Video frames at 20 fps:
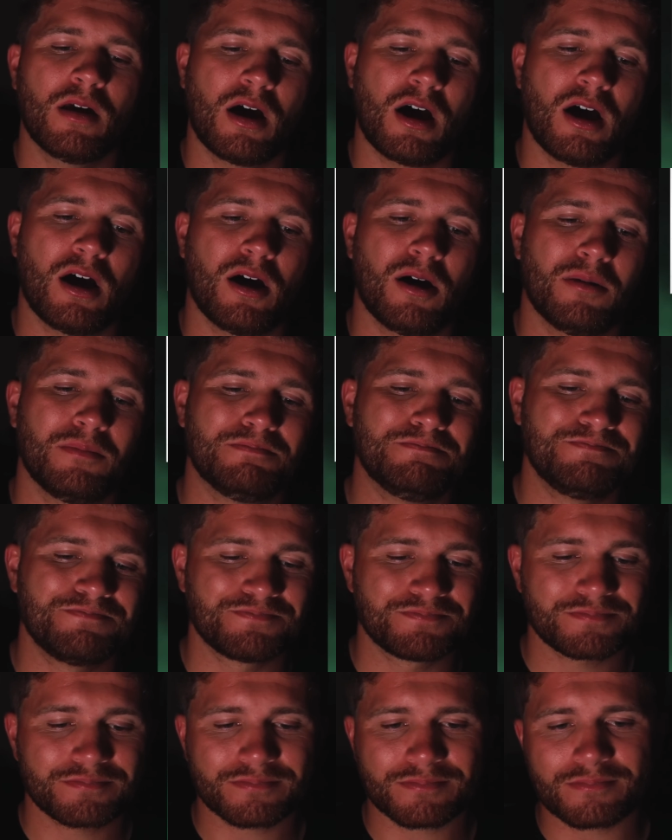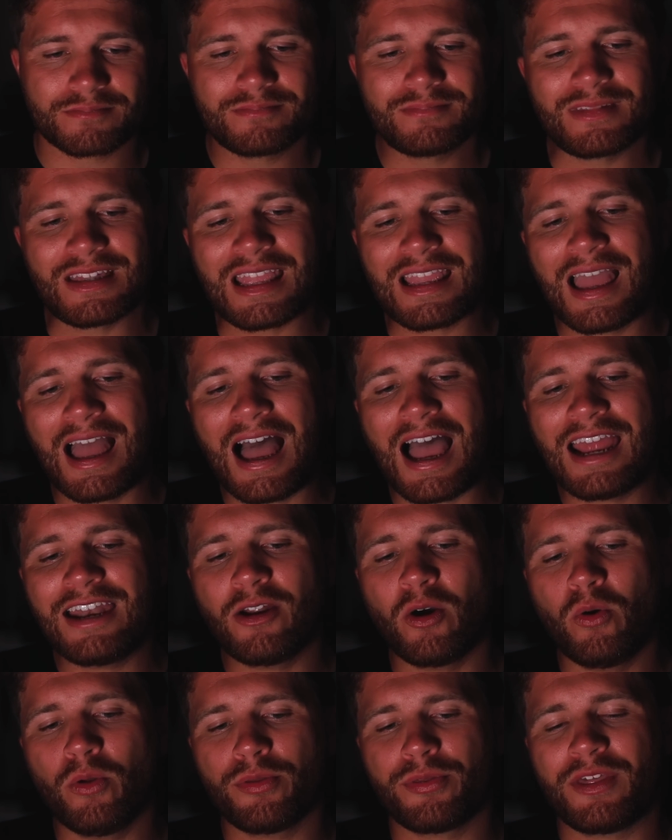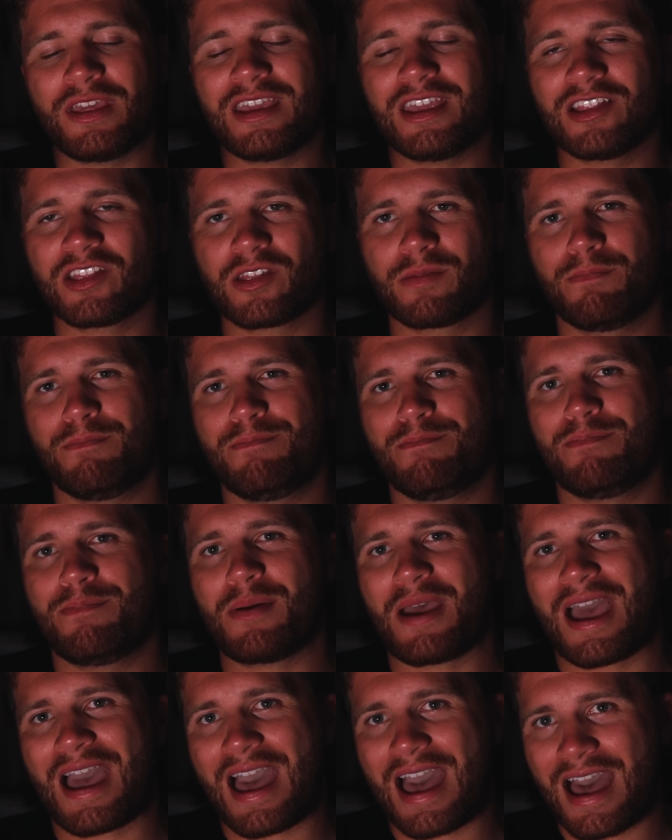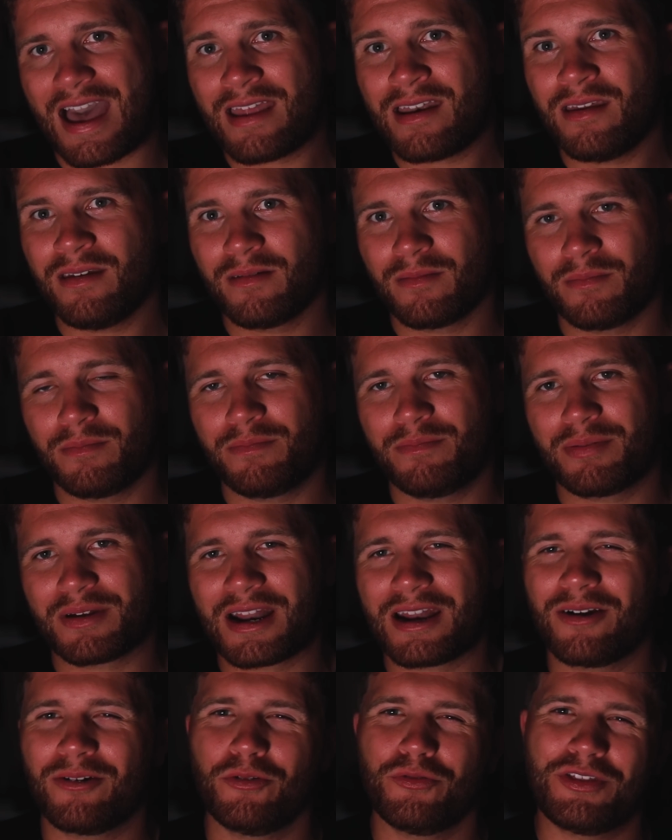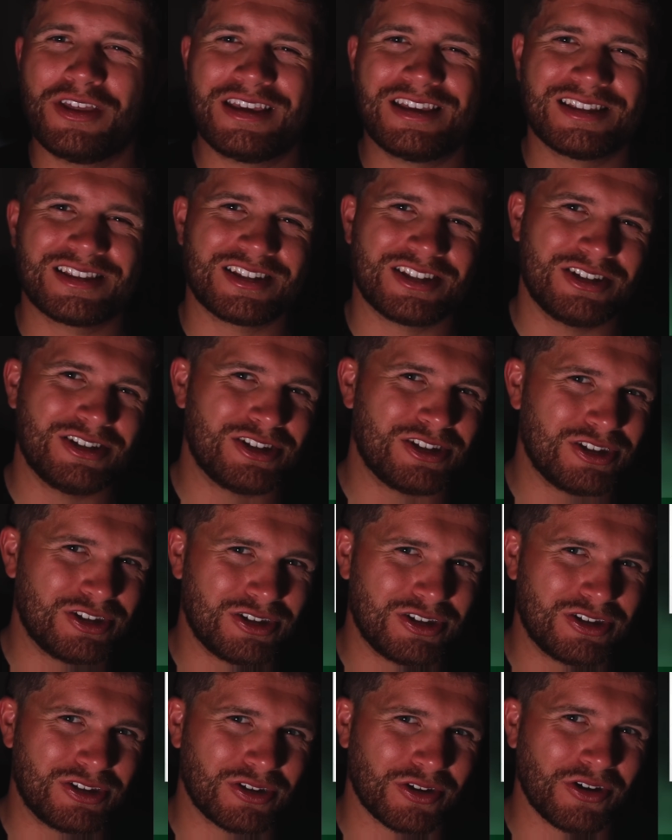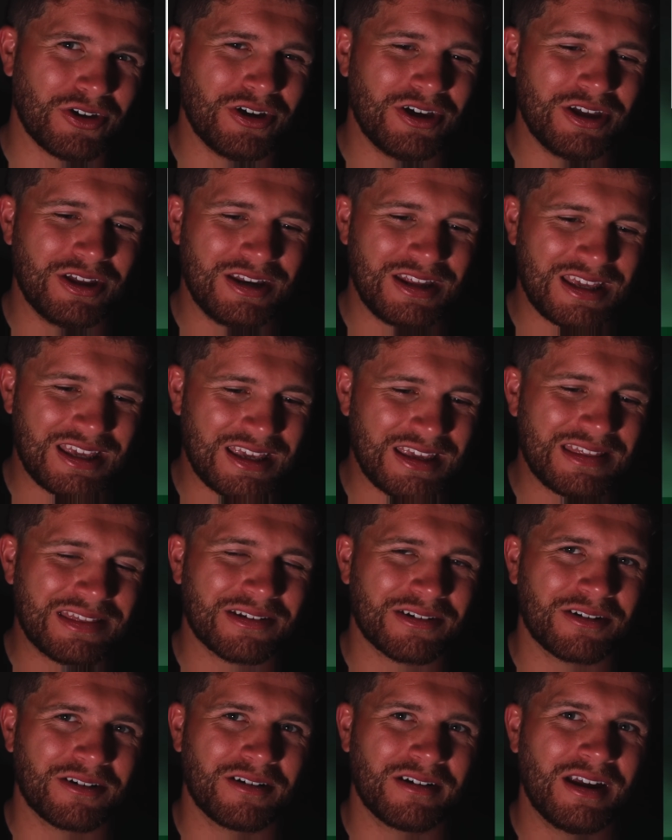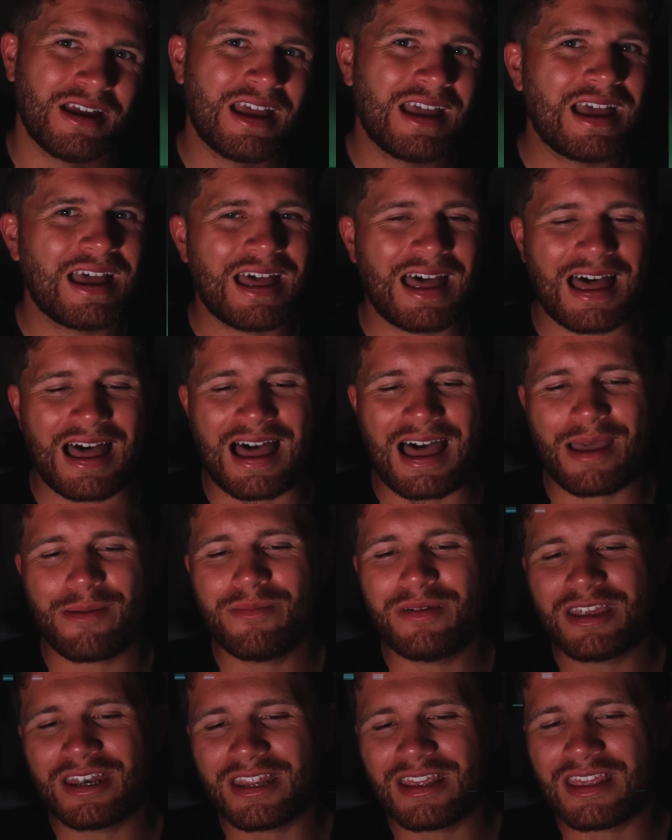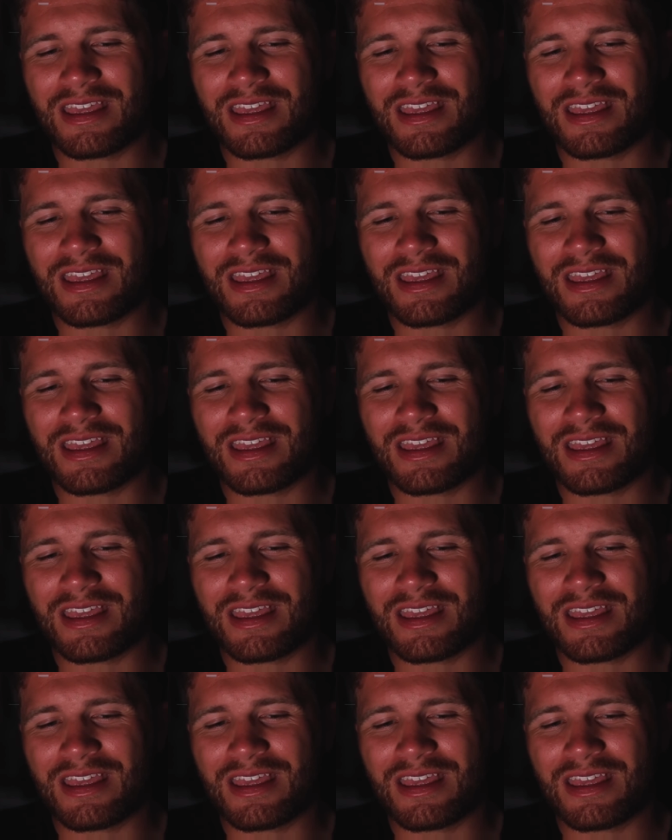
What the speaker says: I don't think it's bad, but I don't think it's good either. I'm gonna